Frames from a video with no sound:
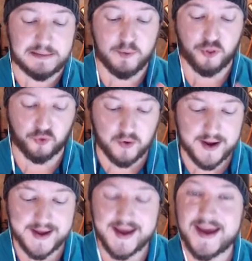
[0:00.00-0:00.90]
number
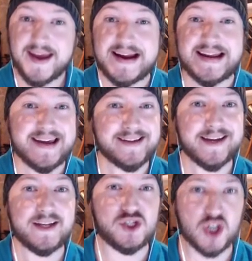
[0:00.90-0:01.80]
3. It is
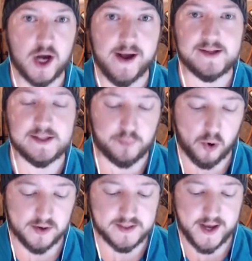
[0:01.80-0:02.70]
a Giant
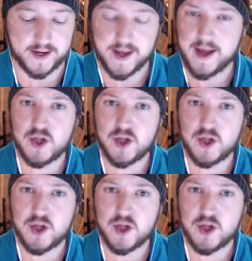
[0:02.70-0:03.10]
support deck.